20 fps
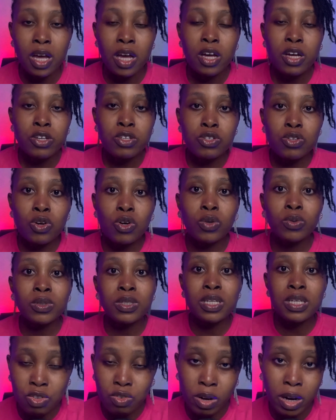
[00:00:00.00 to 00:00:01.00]
So this
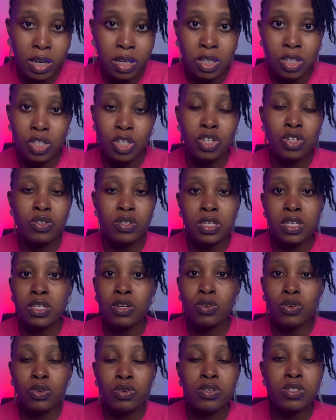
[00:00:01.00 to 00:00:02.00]
strategy using the
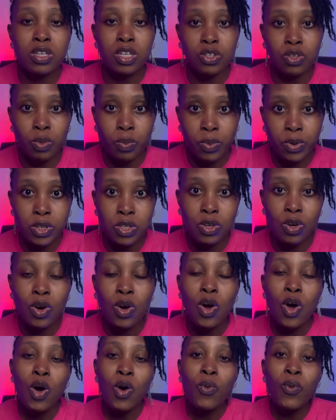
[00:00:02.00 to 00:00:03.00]
Google search operator
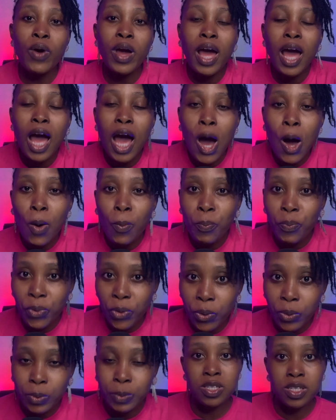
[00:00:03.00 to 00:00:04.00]
will help
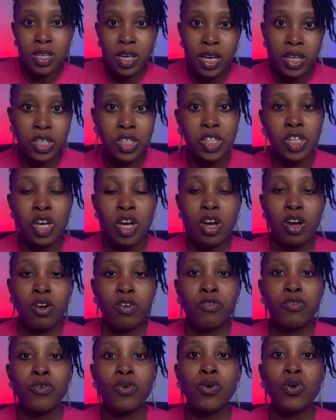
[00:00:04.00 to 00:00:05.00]
you search
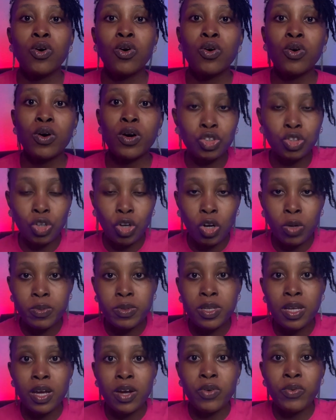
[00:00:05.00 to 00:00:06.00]
for jobs
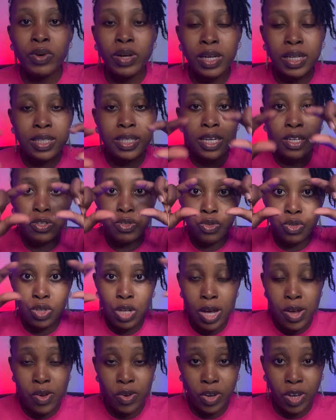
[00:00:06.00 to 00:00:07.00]
related to that
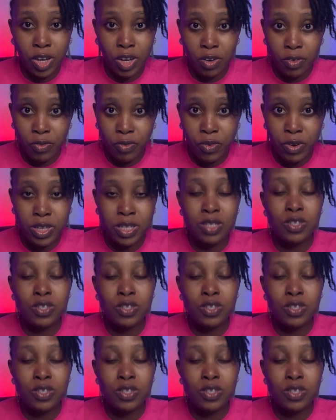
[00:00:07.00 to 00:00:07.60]
your key phrase,